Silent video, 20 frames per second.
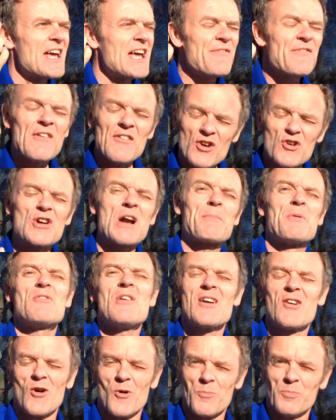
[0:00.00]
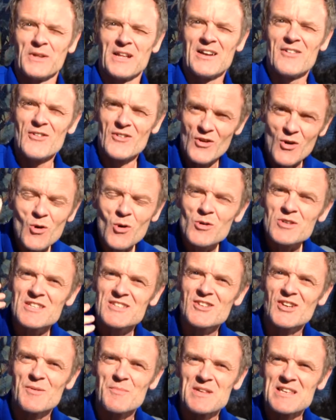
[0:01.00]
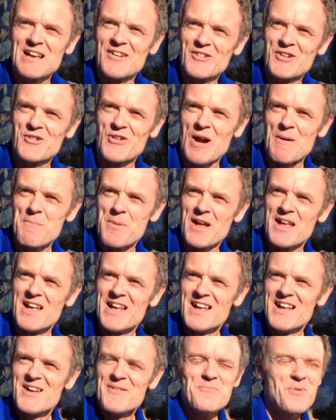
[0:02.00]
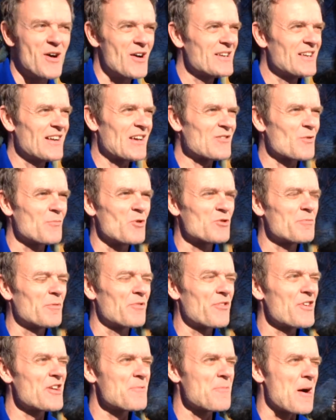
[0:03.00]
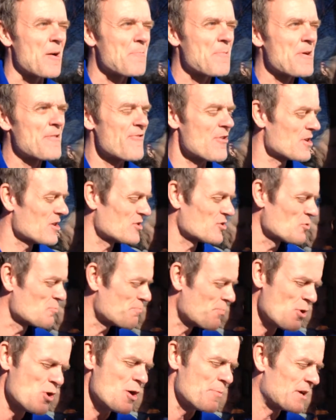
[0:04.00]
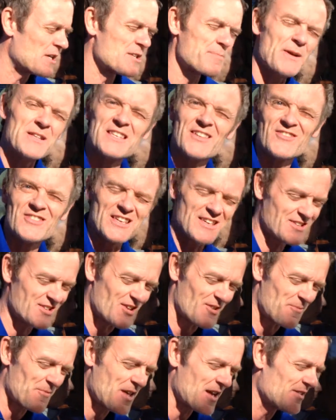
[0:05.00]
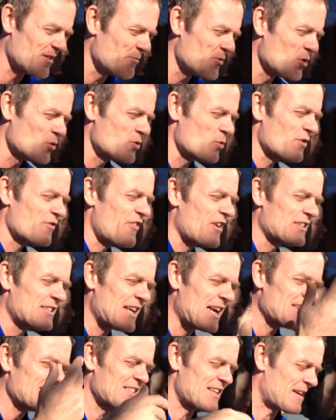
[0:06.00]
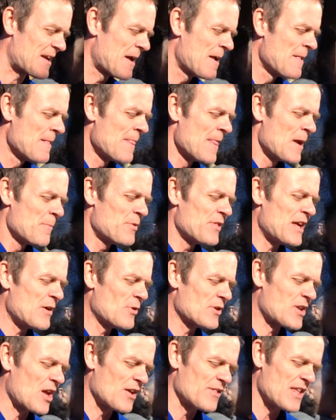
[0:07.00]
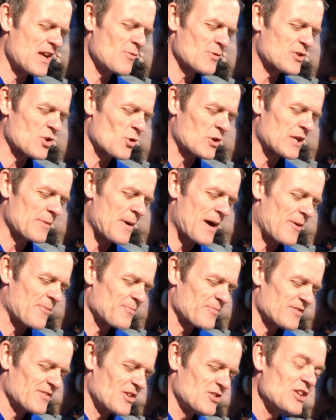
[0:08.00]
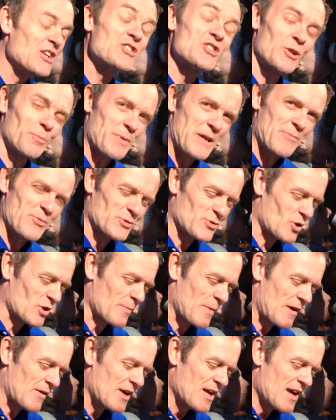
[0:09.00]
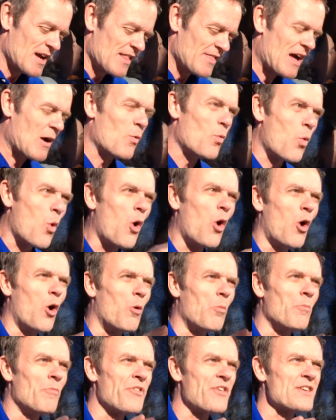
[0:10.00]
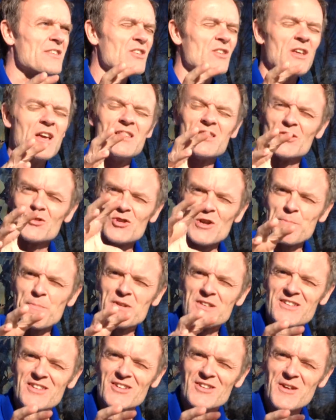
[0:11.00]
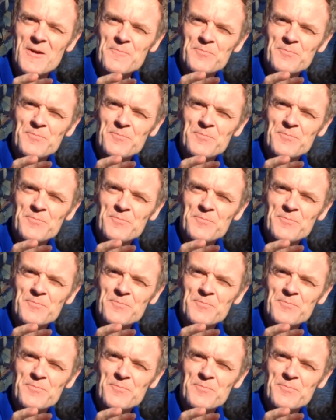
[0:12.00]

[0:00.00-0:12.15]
If you have a crappy record player, of course it's going to sound crappy. But you know that's what most people think about. But if you had a superb, expensive system, then the music was fantastic. But they were talking about the digital people were talking about that warmth is attributed